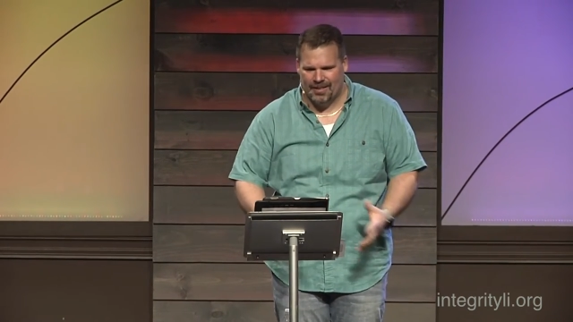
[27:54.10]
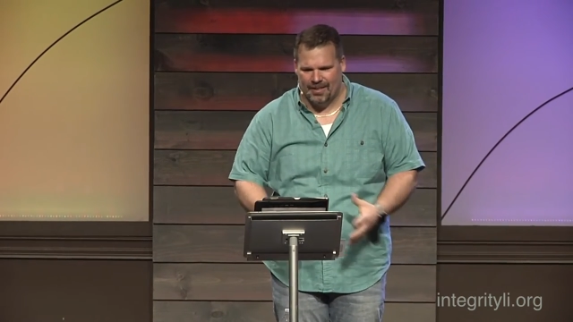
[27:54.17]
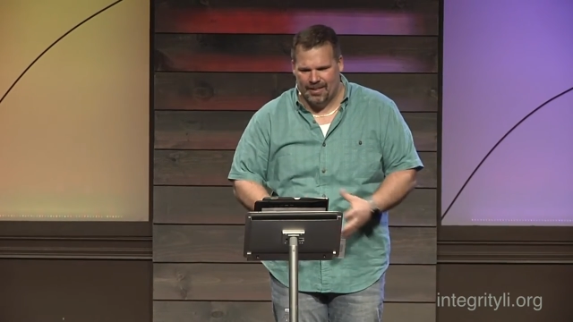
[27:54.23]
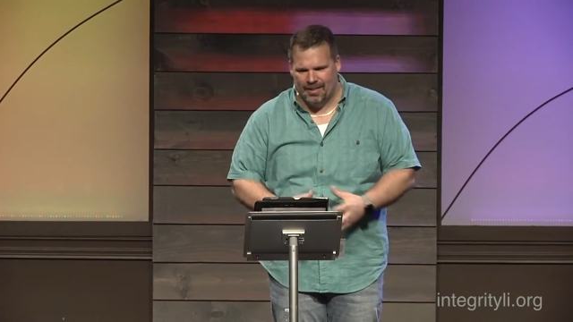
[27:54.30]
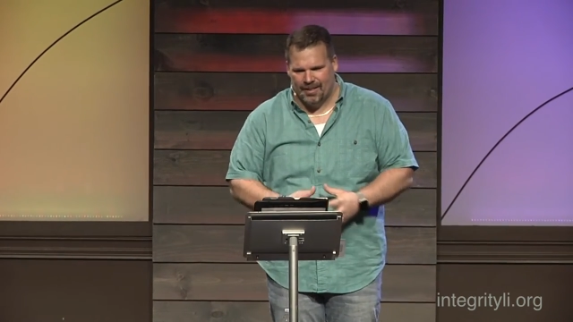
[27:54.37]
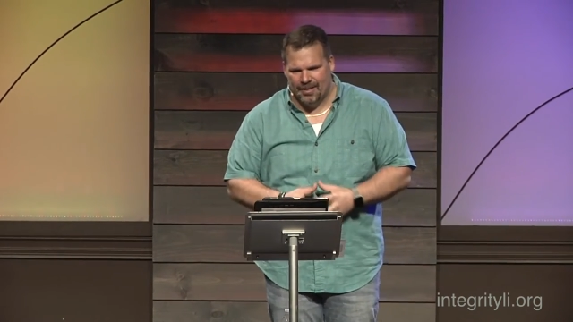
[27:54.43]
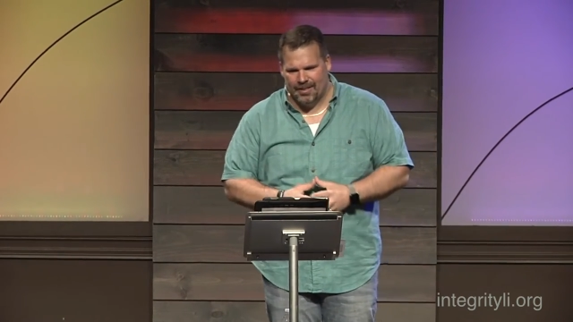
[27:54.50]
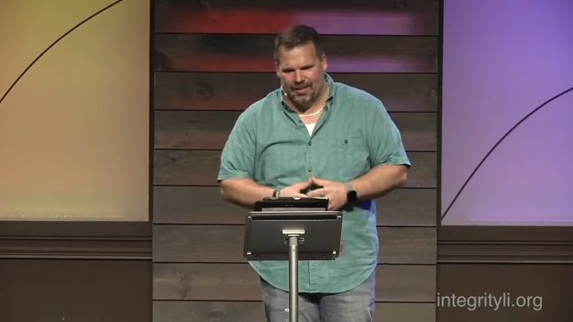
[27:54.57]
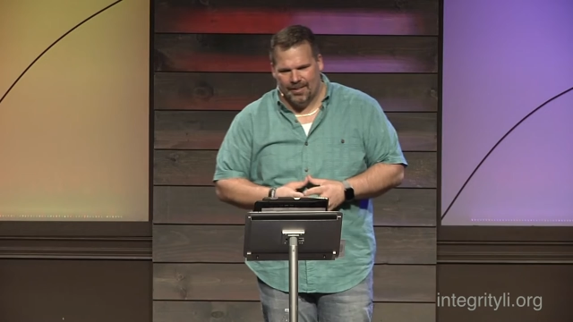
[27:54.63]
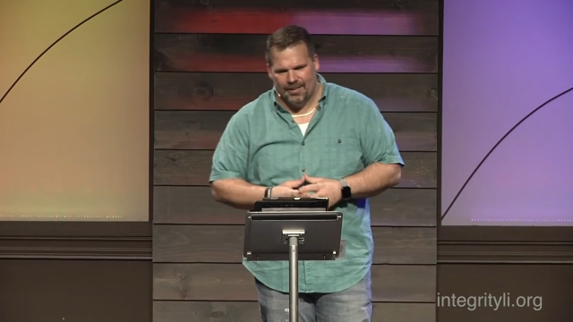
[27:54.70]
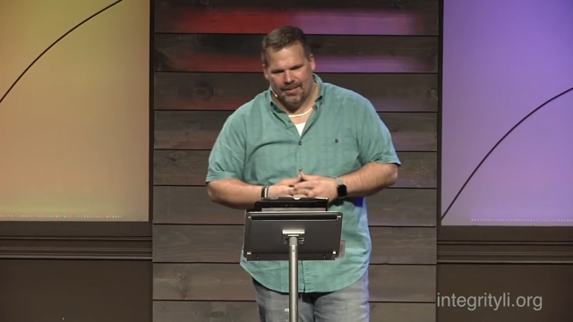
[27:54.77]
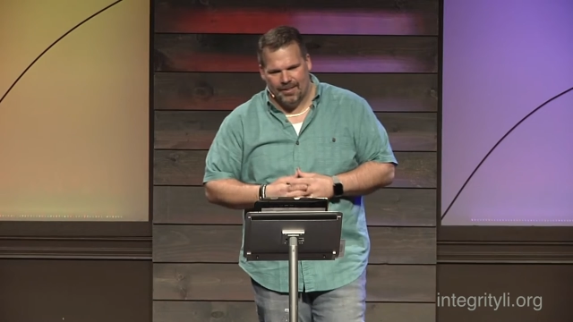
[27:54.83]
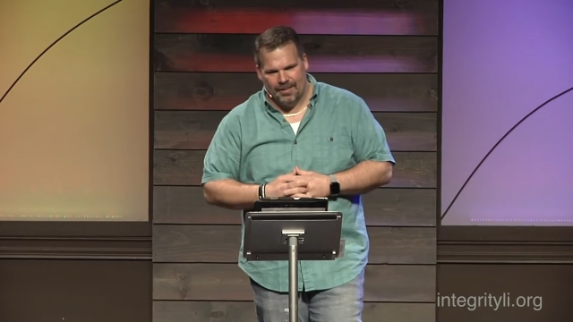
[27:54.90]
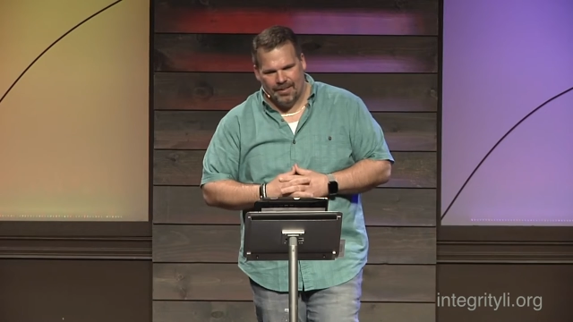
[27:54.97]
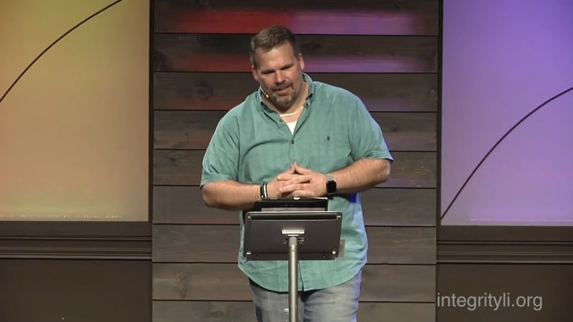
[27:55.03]

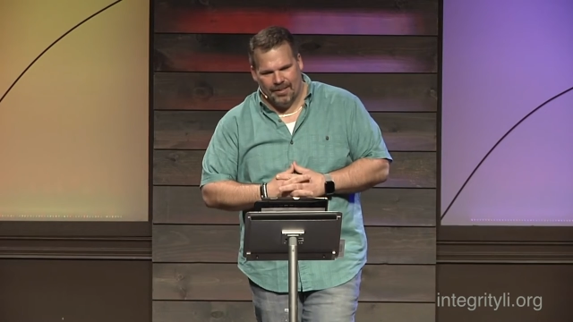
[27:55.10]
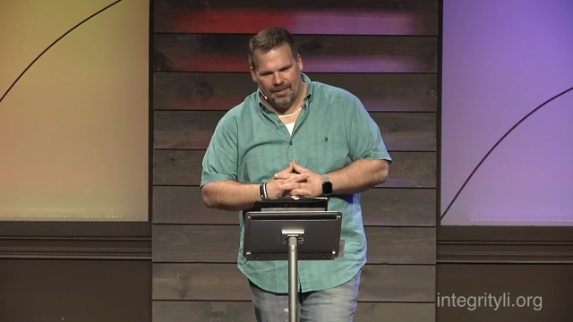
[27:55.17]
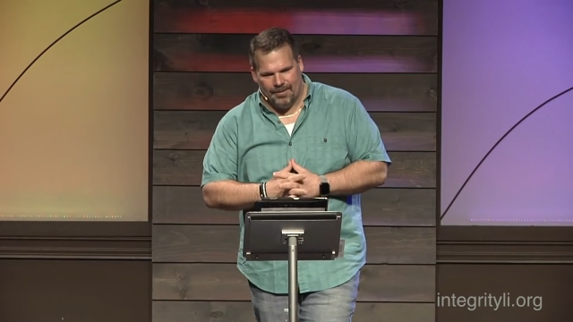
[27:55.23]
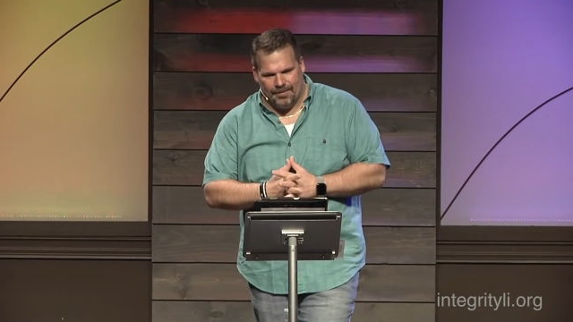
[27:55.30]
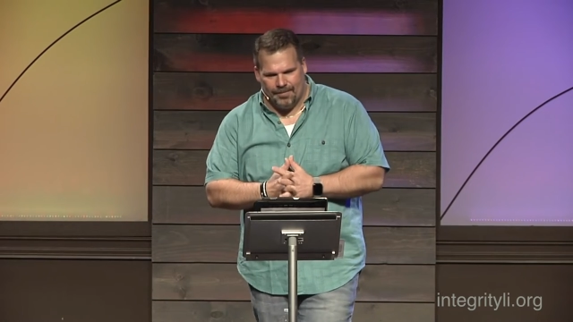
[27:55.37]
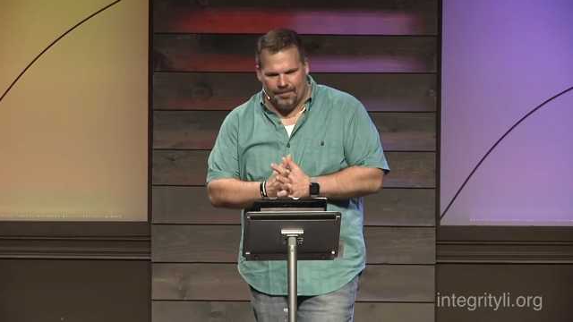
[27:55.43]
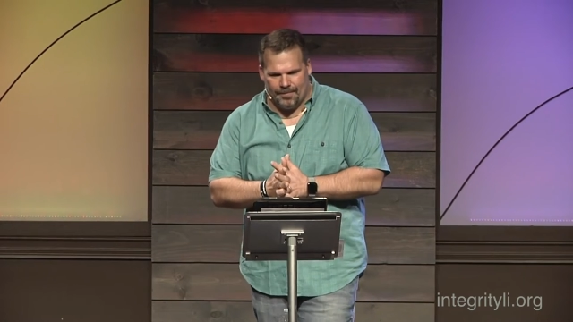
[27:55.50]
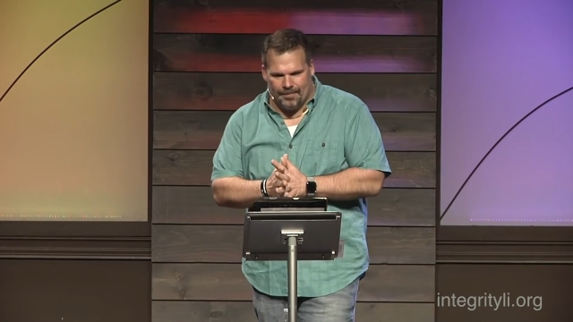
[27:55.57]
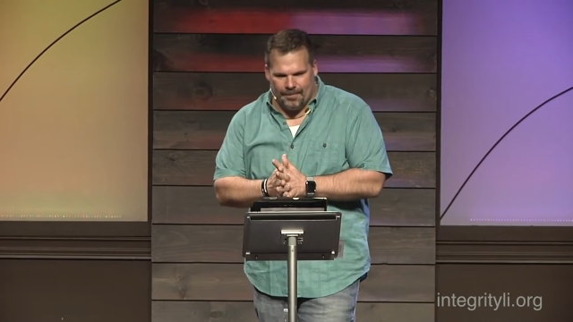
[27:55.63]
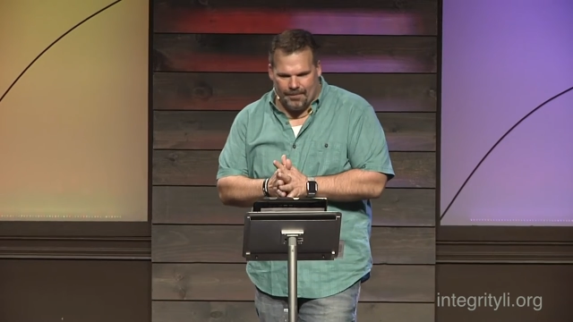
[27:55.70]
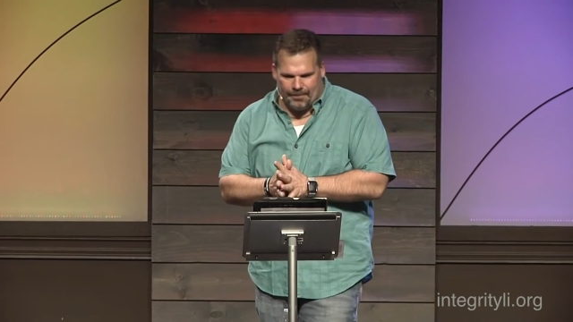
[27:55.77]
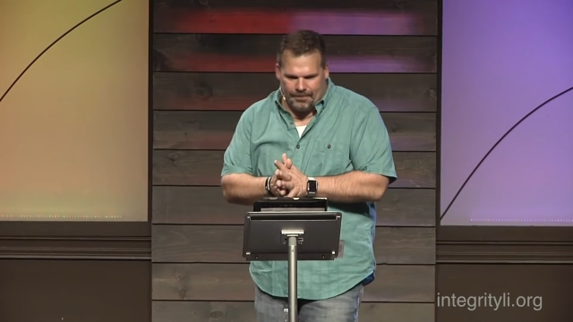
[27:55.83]
[no speech]